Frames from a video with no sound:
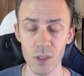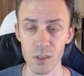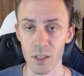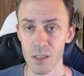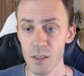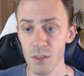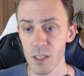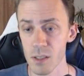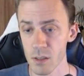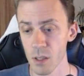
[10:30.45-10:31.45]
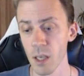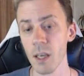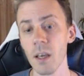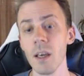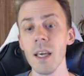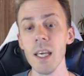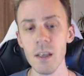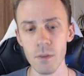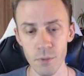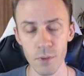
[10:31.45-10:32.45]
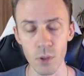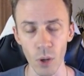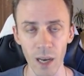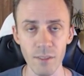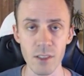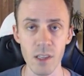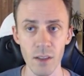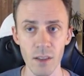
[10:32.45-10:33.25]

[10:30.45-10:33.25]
these activities if you haven't done